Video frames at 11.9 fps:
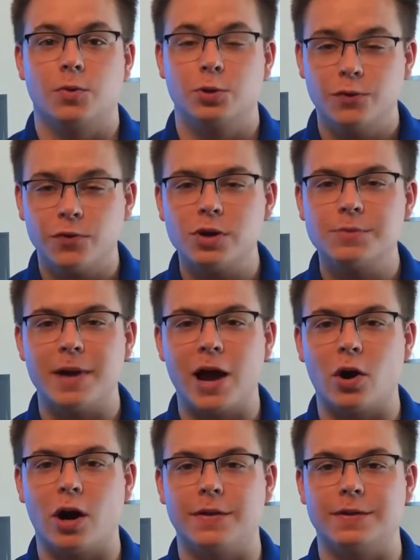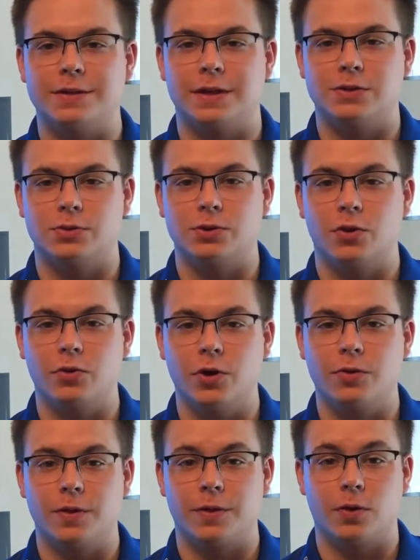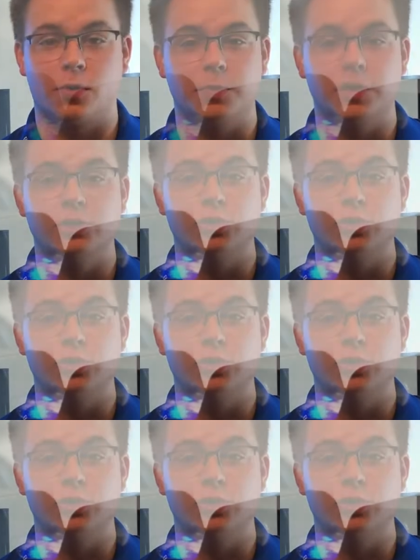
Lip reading: When you first power on the sensor, you'll note that there will be a